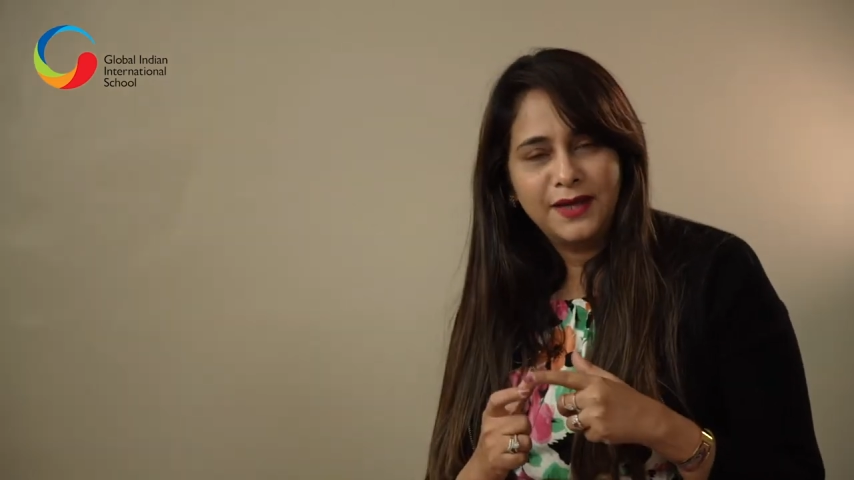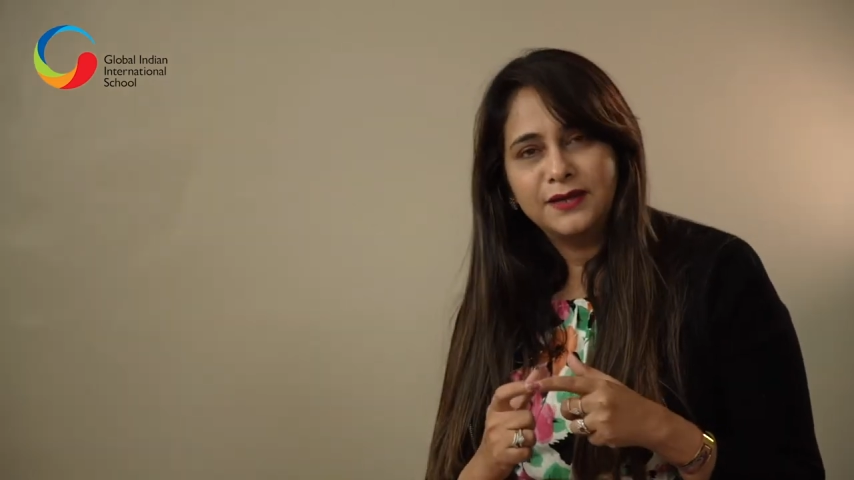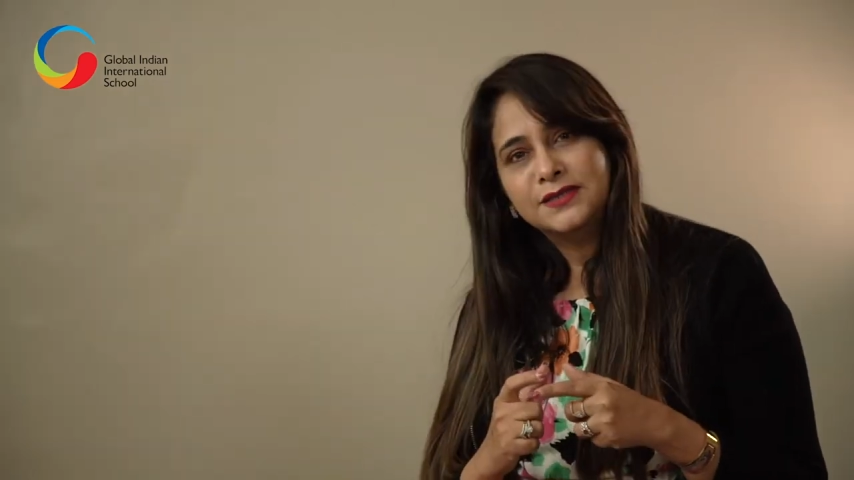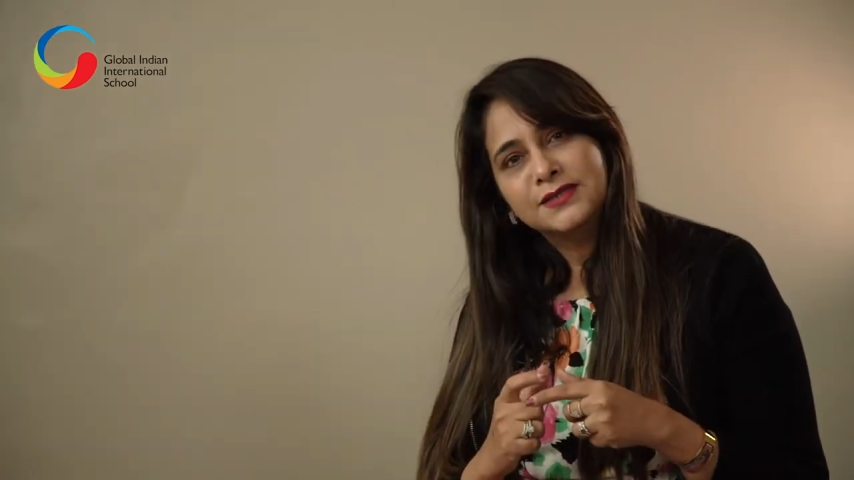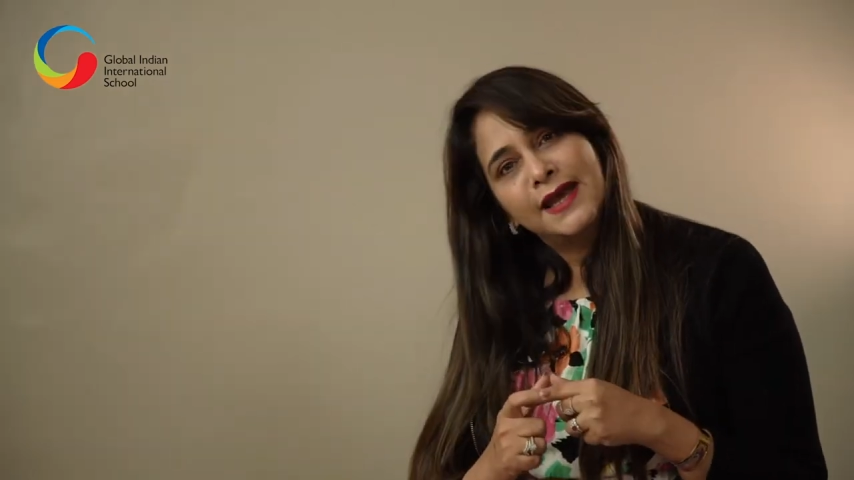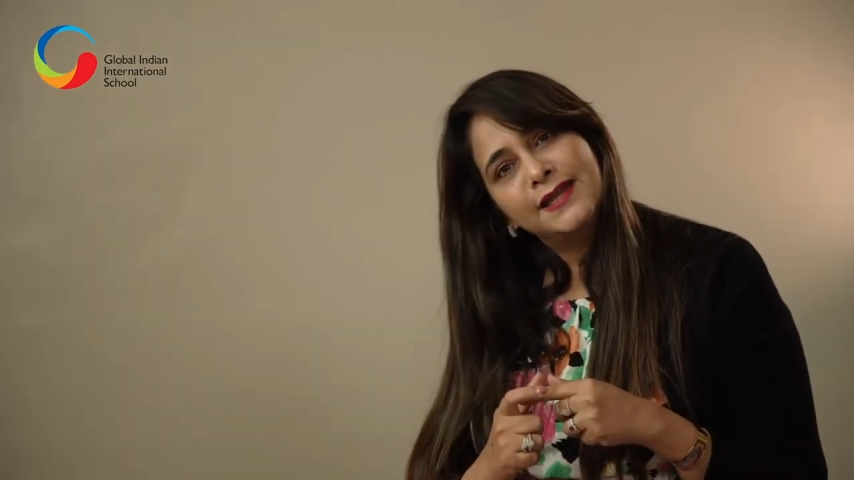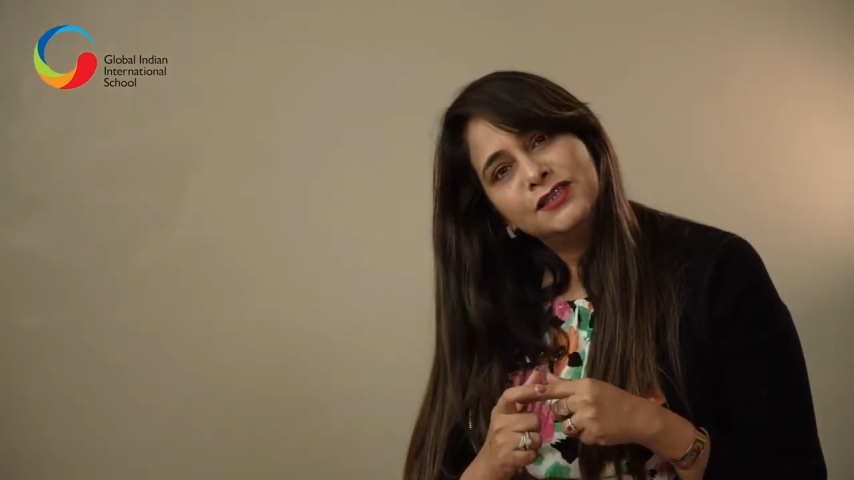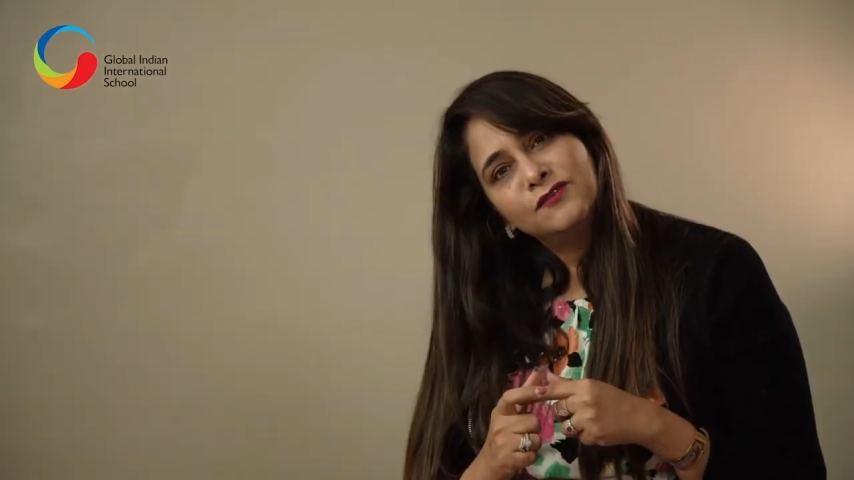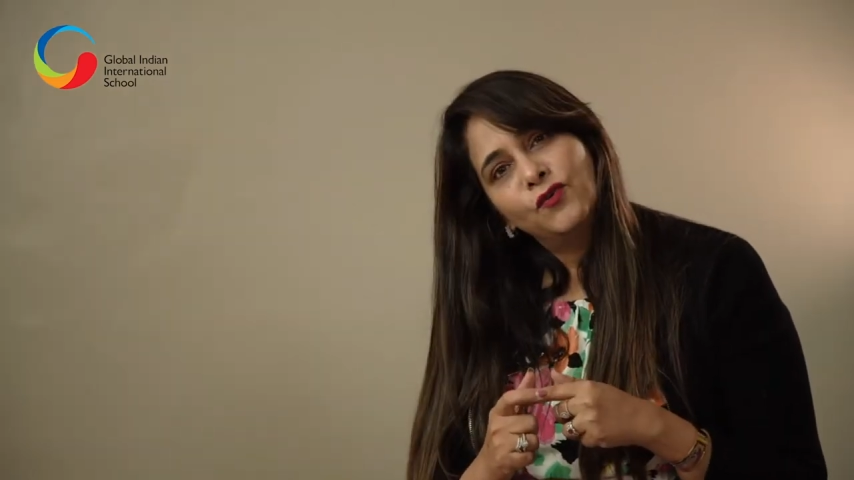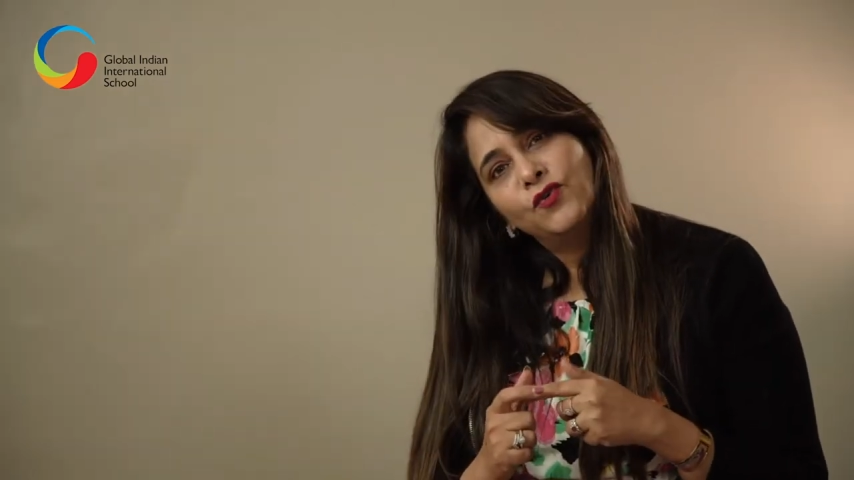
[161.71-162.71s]
and it
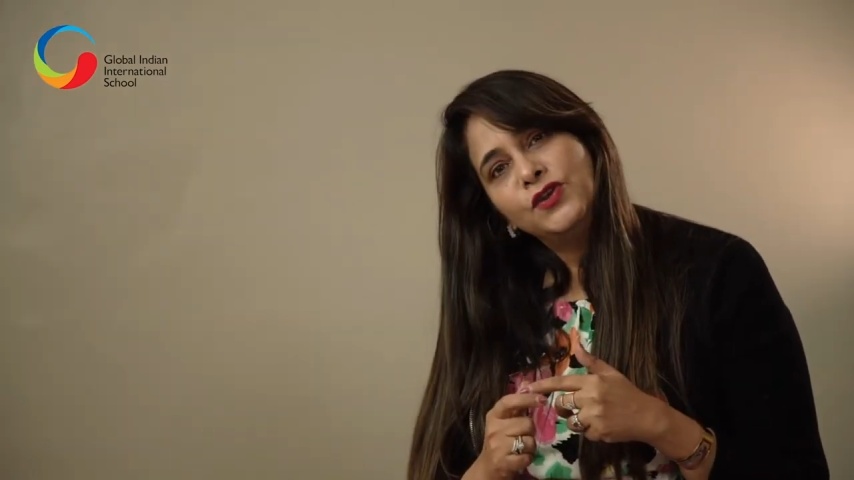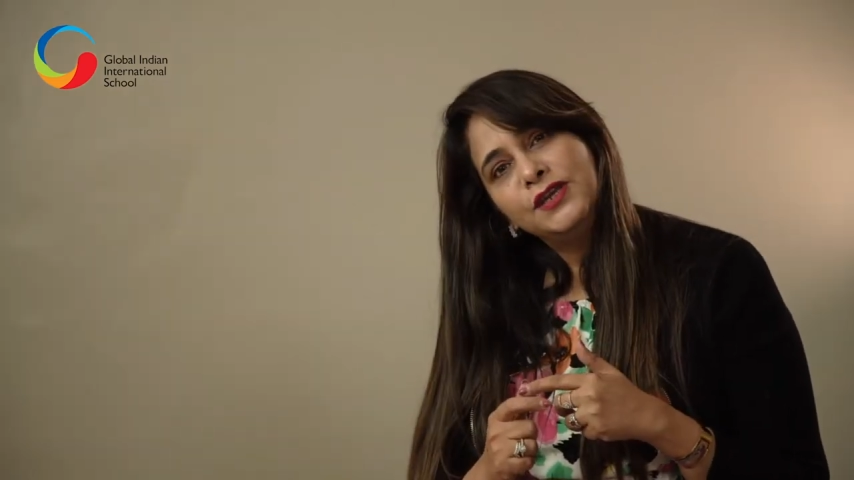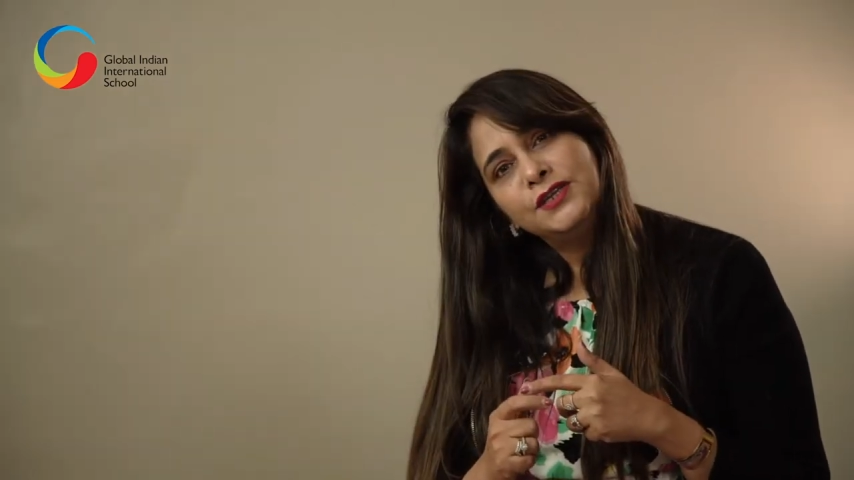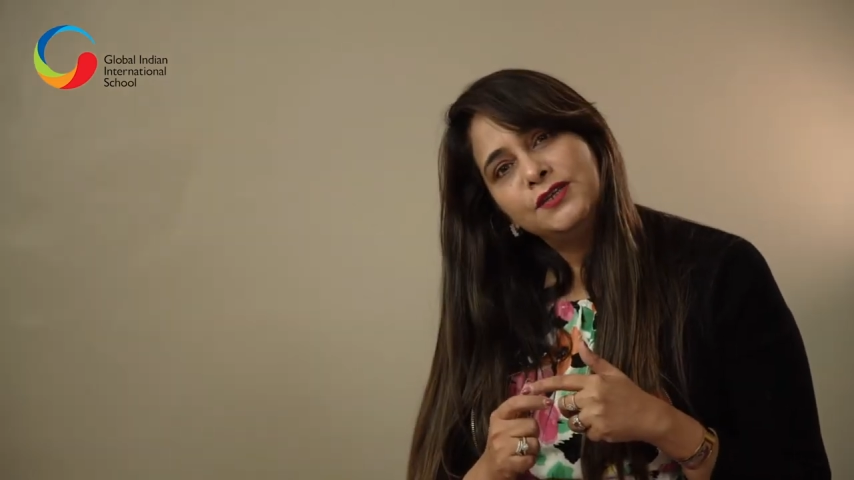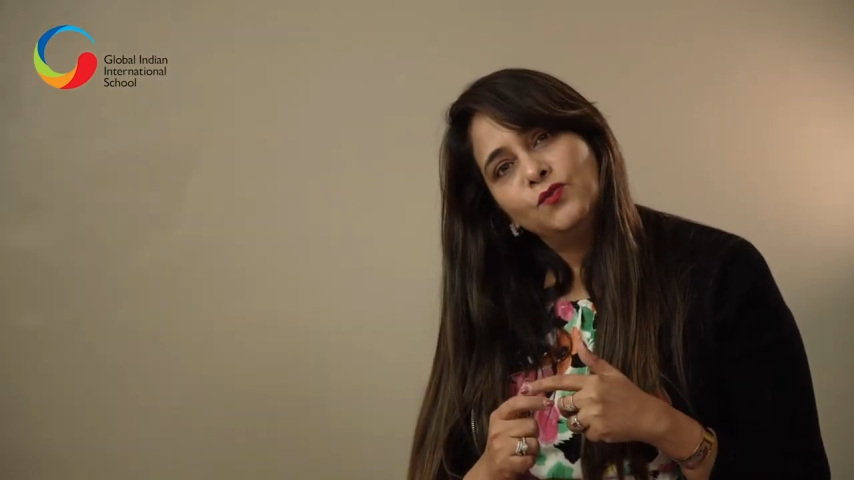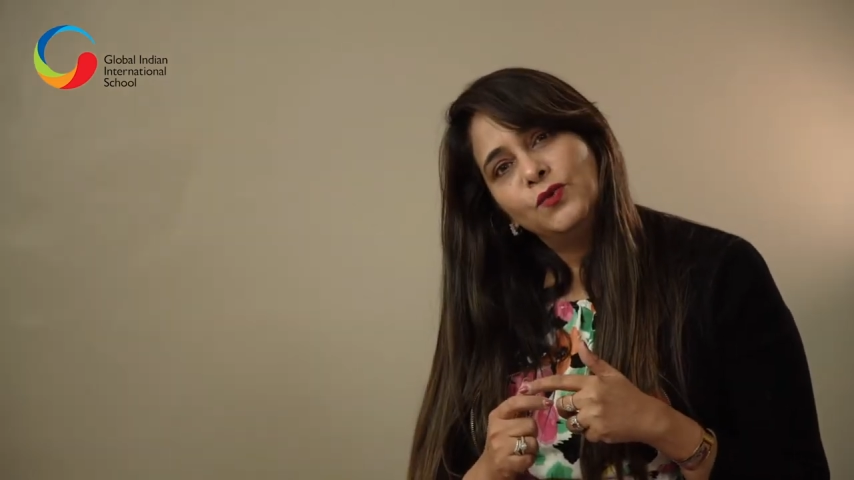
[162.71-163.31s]
stands for Read